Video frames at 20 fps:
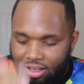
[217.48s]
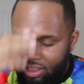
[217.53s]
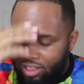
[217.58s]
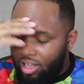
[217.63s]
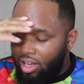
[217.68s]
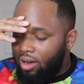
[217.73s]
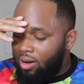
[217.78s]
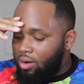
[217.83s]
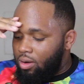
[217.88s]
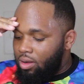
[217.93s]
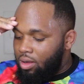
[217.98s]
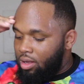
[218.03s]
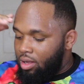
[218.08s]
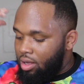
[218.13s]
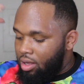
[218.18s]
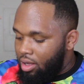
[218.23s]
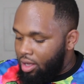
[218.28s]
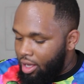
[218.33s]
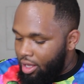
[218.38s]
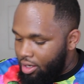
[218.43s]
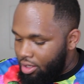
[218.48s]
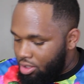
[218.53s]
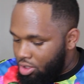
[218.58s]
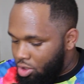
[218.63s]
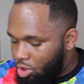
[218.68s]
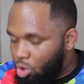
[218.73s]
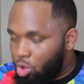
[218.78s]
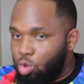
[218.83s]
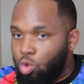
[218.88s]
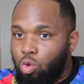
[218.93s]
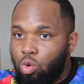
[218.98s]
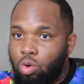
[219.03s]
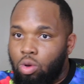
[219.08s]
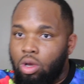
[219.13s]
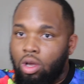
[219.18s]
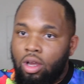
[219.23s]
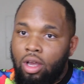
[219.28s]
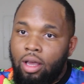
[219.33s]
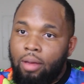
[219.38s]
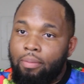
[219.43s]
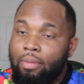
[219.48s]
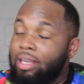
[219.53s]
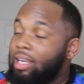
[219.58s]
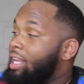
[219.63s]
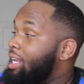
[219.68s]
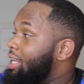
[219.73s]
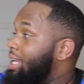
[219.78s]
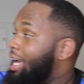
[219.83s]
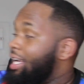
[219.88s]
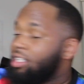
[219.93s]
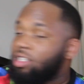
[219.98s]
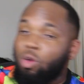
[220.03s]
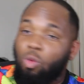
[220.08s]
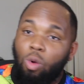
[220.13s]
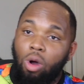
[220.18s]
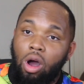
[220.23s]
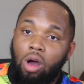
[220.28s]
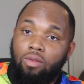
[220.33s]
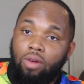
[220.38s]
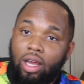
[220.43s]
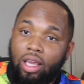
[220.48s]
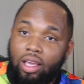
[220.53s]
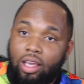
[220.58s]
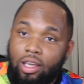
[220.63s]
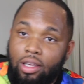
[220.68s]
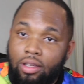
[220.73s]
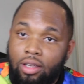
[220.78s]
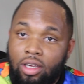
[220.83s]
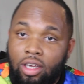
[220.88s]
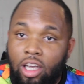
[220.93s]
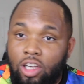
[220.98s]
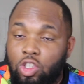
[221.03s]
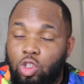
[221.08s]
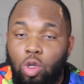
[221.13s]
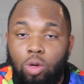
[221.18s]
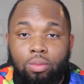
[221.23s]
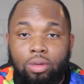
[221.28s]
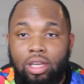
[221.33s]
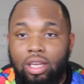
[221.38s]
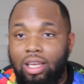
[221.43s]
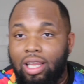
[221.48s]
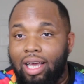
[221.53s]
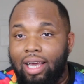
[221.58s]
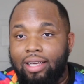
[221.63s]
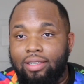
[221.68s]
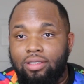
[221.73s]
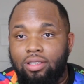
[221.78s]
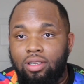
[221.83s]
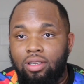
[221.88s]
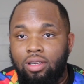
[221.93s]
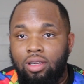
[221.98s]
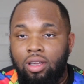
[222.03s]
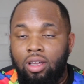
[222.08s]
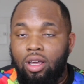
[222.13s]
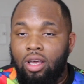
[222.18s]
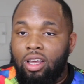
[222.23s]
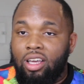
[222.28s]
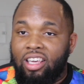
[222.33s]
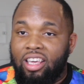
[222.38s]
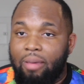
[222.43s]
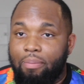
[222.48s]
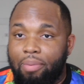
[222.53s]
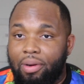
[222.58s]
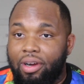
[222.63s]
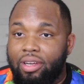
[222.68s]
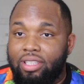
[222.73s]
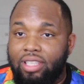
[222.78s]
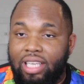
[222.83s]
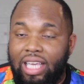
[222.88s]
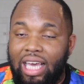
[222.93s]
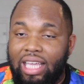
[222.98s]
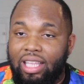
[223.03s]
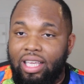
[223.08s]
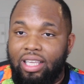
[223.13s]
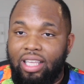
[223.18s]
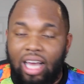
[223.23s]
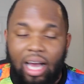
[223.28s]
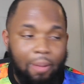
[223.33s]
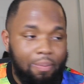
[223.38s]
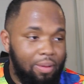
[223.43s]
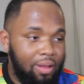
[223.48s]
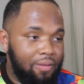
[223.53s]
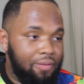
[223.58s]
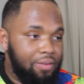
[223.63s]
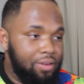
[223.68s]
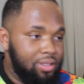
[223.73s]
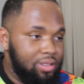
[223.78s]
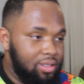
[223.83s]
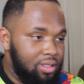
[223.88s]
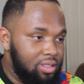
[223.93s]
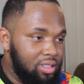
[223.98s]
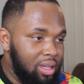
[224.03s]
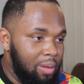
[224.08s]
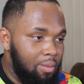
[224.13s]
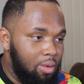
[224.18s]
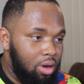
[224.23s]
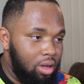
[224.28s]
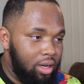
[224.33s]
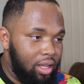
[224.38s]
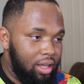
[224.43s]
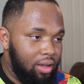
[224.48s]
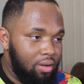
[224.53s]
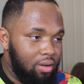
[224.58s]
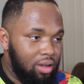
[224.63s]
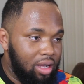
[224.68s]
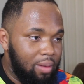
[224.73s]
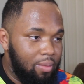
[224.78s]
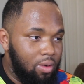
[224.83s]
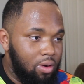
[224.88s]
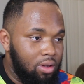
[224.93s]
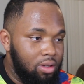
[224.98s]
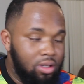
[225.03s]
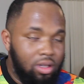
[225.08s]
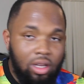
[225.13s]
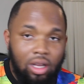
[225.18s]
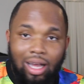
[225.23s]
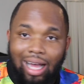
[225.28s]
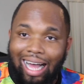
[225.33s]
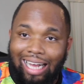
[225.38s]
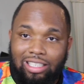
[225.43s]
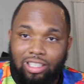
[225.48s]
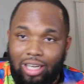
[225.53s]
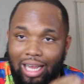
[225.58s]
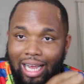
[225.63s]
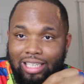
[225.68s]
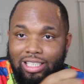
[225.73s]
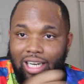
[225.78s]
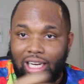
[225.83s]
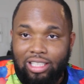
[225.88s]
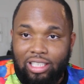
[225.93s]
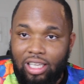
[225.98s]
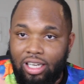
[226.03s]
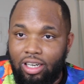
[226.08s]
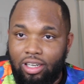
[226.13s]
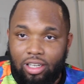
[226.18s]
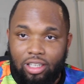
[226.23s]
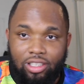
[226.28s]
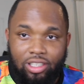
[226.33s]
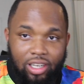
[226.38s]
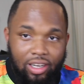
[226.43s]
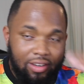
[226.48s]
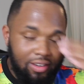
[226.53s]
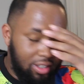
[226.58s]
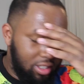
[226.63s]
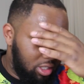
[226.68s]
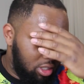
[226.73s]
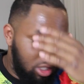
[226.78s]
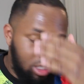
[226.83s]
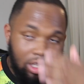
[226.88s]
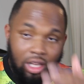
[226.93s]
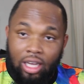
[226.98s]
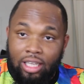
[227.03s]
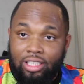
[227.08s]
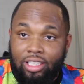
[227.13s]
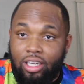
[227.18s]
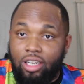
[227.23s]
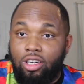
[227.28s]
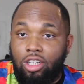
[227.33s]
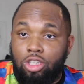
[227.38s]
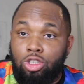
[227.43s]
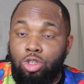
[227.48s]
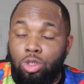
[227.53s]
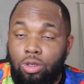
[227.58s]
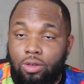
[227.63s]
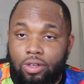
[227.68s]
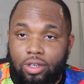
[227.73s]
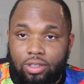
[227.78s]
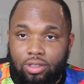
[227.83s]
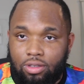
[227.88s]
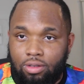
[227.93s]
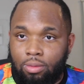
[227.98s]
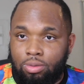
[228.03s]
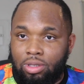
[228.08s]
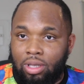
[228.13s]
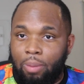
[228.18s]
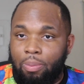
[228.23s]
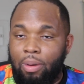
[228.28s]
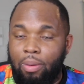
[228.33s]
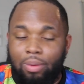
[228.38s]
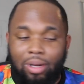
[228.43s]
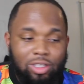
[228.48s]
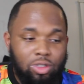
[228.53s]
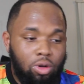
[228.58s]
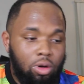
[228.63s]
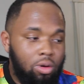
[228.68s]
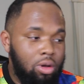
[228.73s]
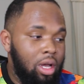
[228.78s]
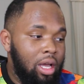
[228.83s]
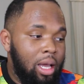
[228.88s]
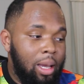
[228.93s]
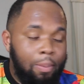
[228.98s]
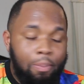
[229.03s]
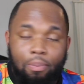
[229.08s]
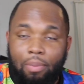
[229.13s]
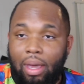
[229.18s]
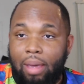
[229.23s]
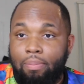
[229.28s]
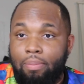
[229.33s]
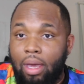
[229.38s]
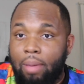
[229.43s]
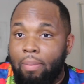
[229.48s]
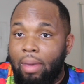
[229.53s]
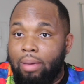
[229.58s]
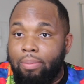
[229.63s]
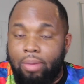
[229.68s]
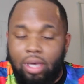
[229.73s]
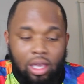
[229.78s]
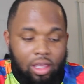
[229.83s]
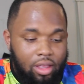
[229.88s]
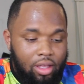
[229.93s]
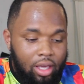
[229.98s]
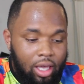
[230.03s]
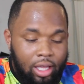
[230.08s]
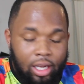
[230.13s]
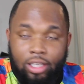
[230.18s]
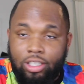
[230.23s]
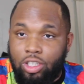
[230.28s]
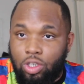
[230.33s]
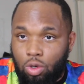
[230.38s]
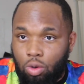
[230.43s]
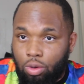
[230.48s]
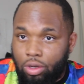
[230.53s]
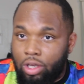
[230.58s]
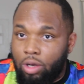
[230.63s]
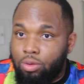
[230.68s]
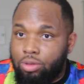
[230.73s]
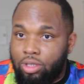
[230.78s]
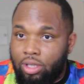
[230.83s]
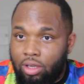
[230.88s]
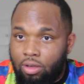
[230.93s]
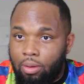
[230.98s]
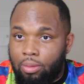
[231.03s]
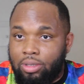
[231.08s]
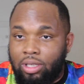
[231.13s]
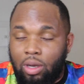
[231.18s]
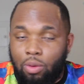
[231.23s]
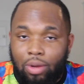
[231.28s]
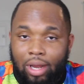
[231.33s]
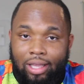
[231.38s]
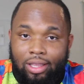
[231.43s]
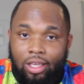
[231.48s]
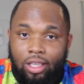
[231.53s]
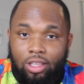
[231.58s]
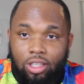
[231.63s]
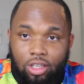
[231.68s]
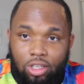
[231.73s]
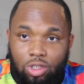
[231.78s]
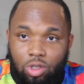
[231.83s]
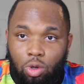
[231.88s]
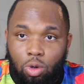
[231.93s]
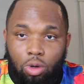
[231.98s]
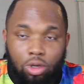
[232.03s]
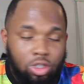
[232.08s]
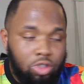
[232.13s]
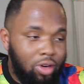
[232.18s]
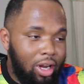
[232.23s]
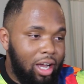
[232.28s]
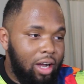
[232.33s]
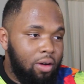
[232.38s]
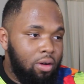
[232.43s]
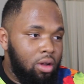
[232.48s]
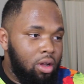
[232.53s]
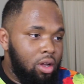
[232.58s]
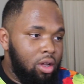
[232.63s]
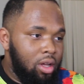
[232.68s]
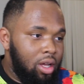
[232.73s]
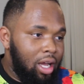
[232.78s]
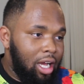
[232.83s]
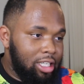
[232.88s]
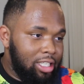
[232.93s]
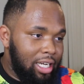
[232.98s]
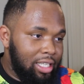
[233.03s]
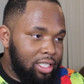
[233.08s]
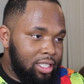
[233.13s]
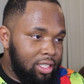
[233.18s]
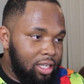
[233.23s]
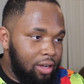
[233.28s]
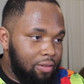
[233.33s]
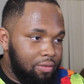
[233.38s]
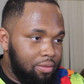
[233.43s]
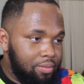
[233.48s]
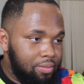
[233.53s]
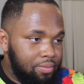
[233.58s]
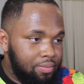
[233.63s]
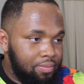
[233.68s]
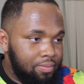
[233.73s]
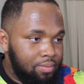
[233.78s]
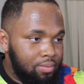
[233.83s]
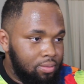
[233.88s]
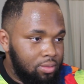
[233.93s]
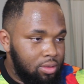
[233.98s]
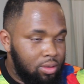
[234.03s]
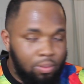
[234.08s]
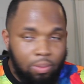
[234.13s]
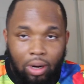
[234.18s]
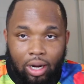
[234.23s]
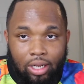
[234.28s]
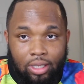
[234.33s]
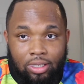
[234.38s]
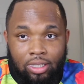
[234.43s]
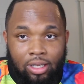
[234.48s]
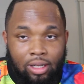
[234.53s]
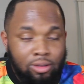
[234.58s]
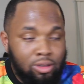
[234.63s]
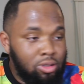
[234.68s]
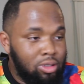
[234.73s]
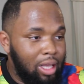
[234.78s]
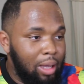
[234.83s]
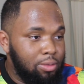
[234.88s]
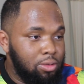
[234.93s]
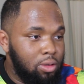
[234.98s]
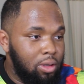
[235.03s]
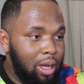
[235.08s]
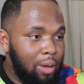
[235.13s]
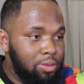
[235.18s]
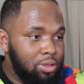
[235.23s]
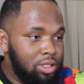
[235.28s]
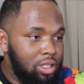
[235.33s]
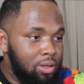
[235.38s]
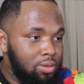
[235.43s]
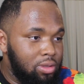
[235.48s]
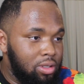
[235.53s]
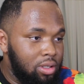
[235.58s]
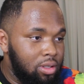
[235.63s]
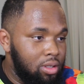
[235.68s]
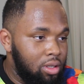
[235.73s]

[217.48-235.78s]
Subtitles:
Yo, it is too many lines. It's a wall right here. It's too many lines. Get buried together and y'all play fussies. Come on now. Come on. I shot 10 of the jurors. 10 of the jurors. You know what I'm saying? People that's going to make me either innocent or guilty. You know what I'm saying? At the end of this court trial, I shot 10 of them. Probably 10 of them because I was guilty.